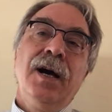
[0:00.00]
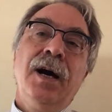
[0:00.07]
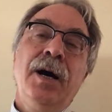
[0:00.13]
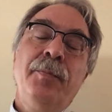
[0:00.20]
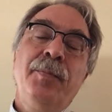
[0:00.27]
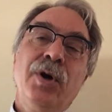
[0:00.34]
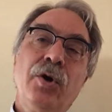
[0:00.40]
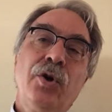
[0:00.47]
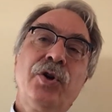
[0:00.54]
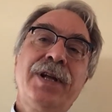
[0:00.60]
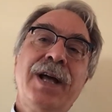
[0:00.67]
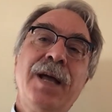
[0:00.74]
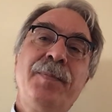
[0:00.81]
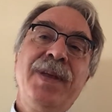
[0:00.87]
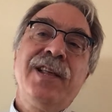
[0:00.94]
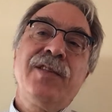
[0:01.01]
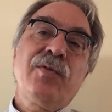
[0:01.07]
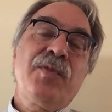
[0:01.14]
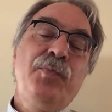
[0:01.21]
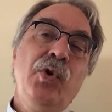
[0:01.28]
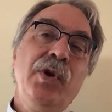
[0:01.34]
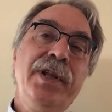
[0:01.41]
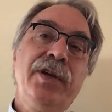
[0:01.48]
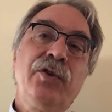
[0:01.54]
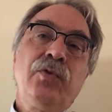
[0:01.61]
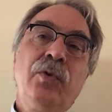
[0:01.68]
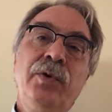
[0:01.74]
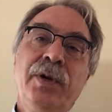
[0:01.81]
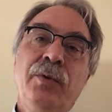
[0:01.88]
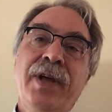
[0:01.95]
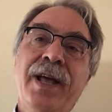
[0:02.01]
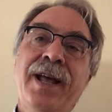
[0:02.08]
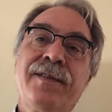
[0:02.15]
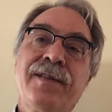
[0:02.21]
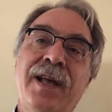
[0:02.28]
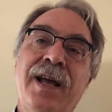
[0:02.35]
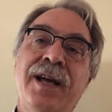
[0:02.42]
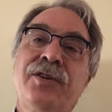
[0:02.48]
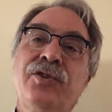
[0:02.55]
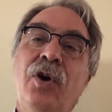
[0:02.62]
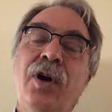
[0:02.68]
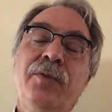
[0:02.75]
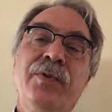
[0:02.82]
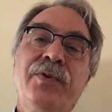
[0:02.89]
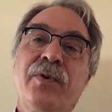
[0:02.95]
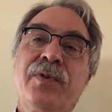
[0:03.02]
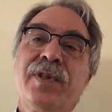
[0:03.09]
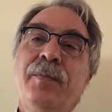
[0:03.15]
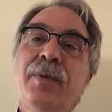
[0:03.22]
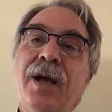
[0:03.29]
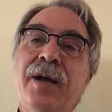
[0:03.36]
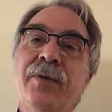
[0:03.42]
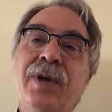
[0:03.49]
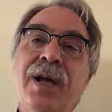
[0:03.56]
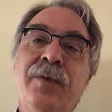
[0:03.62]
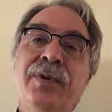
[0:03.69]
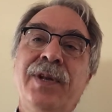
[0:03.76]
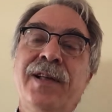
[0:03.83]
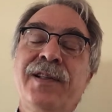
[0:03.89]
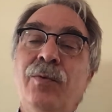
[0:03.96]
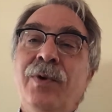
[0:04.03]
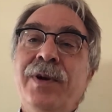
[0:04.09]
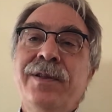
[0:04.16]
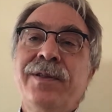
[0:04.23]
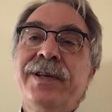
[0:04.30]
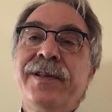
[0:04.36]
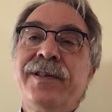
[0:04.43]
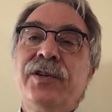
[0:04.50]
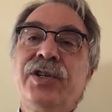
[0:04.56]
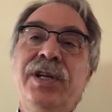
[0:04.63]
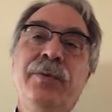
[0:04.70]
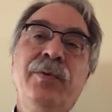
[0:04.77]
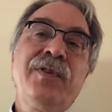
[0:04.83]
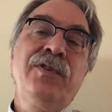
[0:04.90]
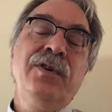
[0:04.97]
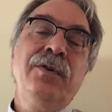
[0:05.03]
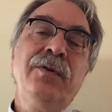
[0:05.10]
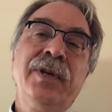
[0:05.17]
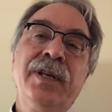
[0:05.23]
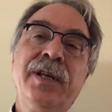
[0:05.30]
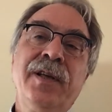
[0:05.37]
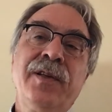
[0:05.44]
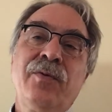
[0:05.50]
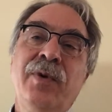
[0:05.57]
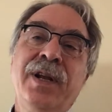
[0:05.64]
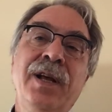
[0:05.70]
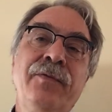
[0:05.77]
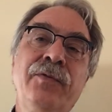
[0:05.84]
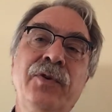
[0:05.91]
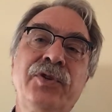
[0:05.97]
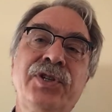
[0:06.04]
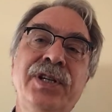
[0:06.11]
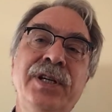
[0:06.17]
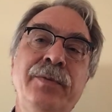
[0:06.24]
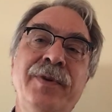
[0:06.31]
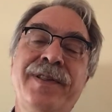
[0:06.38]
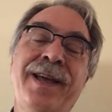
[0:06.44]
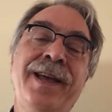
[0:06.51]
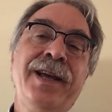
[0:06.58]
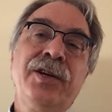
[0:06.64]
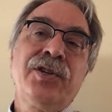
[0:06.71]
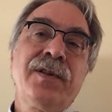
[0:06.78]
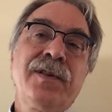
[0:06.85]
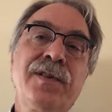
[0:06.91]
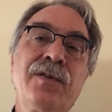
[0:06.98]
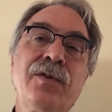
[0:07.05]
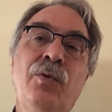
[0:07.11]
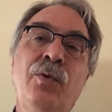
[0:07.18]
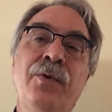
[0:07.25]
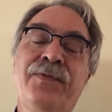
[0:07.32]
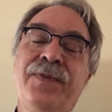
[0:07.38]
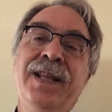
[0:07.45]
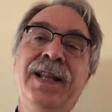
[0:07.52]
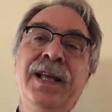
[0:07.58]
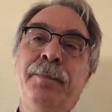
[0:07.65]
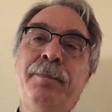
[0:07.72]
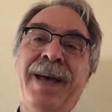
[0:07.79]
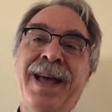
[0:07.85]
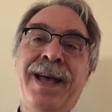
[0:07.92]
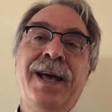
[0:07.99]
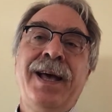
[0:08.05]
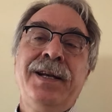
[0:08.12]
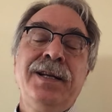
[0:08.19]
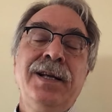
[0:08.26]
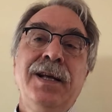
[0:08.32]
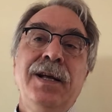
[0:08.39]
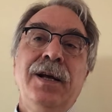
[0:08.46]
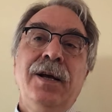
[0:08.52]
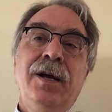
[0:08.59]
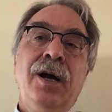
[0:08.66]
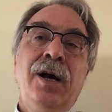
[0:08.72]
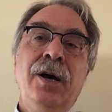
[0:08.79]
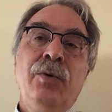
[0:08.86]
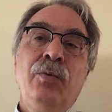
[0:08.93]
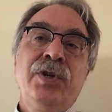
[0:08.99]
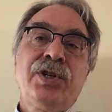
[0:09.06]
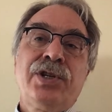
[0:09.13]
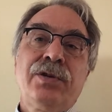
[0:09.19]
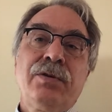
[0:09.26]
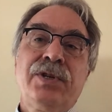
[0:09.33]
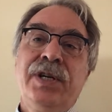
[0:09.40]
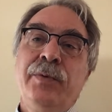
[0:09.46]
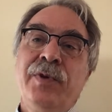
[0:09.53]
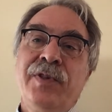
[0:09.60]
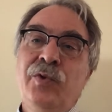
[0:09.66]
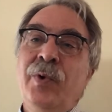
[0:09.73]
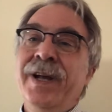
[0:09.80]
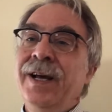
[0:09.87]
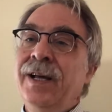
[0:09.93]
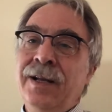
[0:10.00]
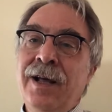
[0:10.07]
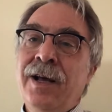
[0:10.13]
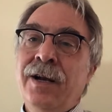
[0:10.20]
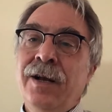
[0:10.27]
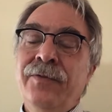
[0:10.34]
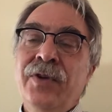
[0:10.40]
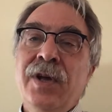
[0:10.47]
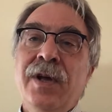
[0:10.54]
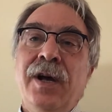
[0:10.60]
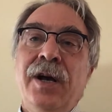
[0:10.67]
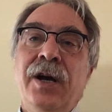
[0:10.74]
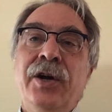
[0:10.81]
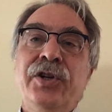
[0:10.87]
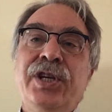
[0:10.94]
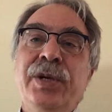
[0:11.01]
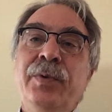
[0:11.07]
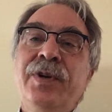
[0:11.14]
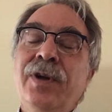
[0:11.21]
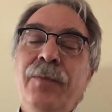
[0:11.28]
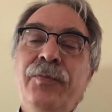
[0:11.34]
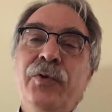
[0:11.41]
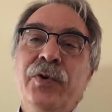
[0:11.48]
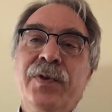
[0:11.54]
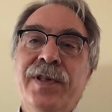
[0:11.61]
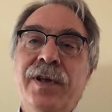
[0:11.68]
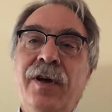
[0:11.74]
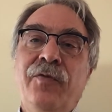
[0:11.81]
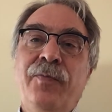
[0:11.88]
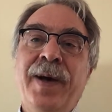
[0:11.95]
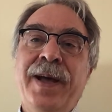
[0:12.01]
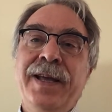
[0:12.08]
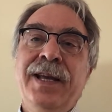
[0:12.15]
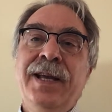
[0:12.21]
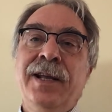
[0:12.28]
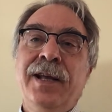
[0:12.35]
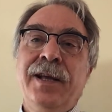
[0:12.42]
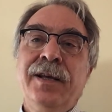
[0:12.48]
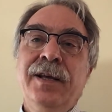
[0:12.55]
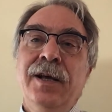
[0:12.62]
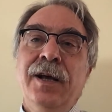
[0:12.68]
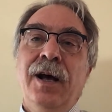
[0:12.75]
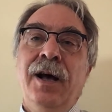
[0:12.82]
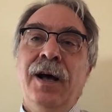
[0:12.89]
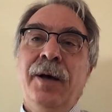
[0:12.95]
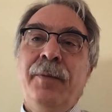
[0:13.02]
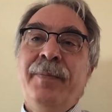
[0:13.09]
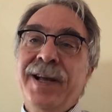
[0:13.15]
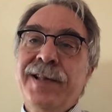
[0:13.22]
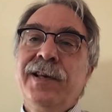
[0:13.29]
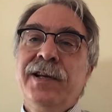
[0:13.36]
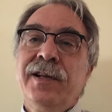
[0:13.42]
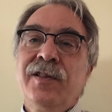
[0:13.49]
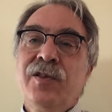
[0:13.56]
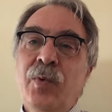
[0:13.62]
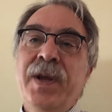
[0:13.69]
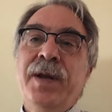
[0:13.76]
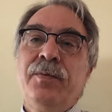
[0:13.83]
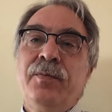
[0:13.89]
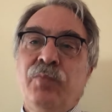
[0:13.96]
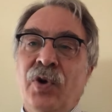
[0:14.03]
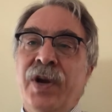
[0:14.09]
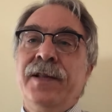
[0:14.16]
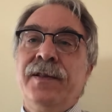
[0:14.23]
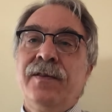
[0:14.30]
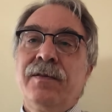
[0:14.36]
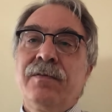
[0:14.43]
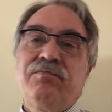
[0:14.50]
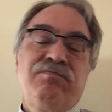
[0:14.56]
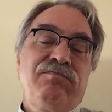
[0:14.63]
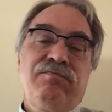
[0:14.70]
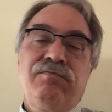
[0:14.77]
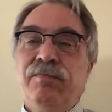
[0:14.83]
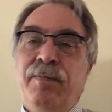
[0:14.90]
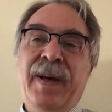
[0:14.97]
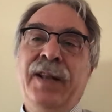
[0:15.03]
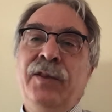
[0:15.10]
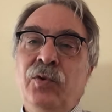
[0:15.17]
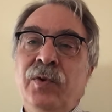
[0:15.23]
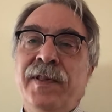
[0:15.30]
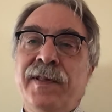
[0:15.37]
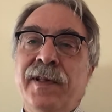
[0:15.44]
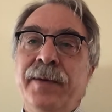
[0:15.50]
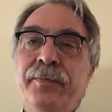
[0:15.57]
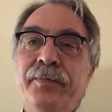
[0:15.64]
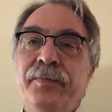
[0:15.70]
Um, her diabetes was poorly controlled, and as I talked with her some, I, I, realized that one of the things that she was doing is whenever she was anxious or feeling bad, uh, which she was doing a lot of, uh, she would comfort herself by eating uh, Mexican sweetbreads, pan dulce,